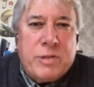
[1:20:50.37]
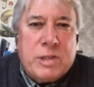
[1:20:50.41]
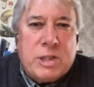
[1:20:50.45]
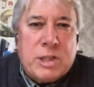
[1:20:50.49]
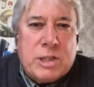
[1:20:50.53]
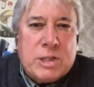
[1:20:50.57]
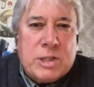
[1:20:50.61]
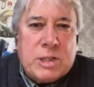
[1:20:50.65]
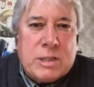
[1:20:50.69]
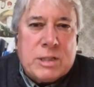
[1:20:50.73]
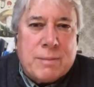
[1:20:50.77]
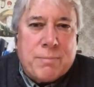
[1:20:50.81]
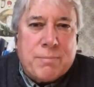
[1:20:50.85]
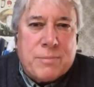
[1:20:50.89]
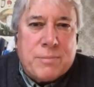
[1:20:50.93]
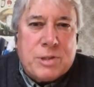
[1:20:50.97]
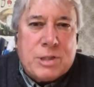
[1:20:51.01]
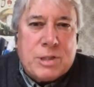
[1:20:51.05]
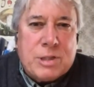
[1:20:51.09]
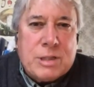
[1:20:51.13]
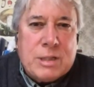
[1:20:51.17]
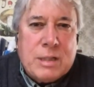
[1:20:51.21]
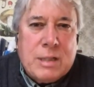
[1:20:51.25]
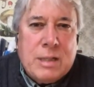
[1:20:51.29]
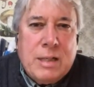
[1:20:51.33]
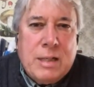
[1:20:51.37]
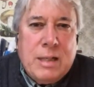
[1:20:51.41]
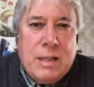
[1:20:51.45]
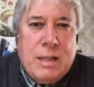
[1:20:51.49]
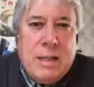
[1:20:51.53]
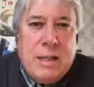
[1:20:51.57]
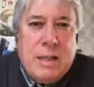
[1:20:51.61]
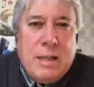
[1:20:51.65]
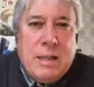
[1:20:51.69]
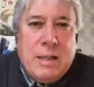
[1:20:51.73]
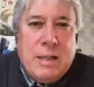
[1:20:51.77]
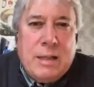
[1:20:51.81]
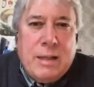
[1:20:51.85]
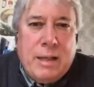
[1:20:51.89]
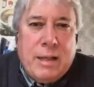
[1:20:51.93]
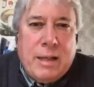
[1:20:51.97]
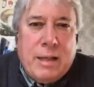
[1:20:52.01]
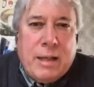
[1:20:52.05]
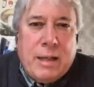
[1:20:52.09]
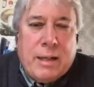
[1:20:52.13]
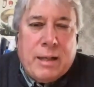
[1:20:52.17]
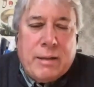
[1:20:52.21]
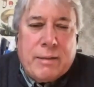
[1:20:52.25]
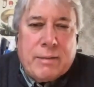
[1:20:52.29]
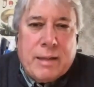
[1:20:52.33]
systems
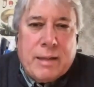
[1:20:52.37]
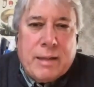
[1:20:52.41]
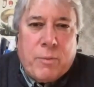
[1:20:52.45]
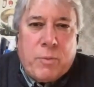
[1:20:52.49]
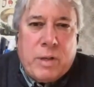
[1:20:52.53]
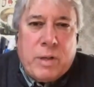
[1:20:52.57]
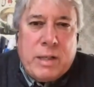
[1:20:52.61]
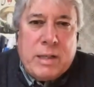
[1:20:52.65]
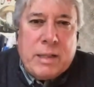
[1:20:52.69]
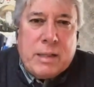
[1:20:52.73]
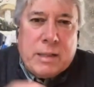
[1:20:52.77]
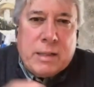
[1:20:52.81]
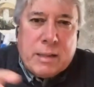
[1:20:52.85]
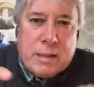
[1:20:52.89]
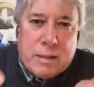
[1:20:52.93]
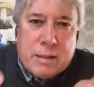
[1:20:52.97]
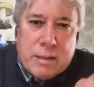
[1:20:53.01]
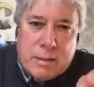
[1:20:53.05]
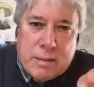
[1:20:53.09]
uh, that we,